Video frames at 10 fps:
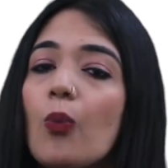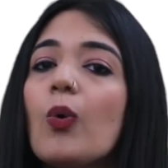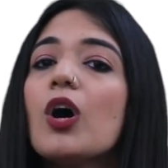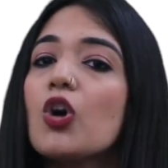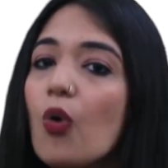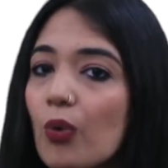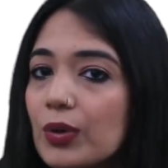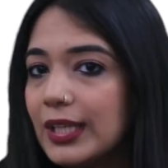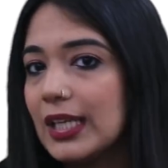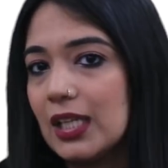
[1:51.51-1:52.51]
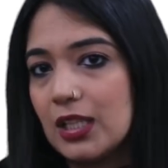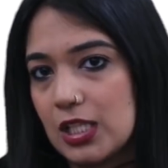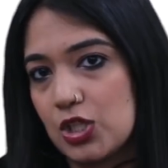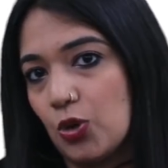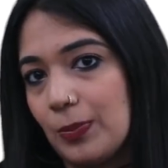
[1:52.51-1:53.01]
work only in
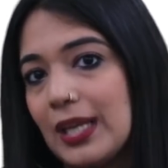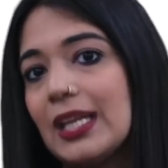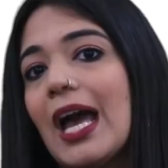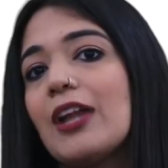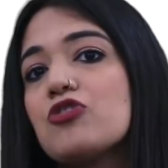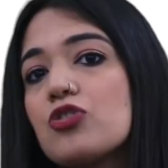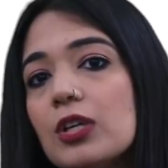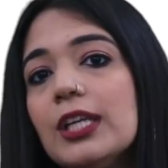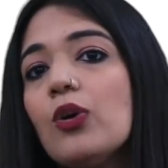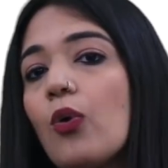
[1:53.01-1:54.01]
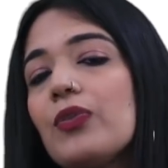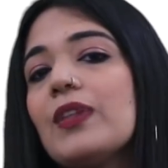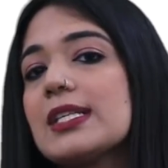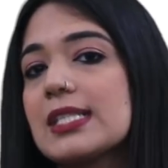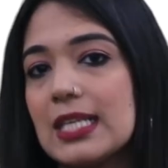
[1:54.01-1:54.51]
this domain and really hone
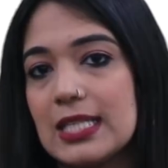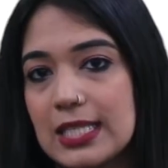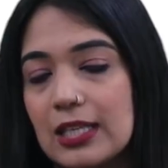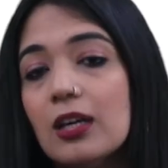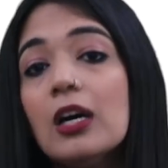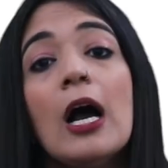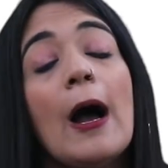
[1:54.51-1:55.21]
their skills here,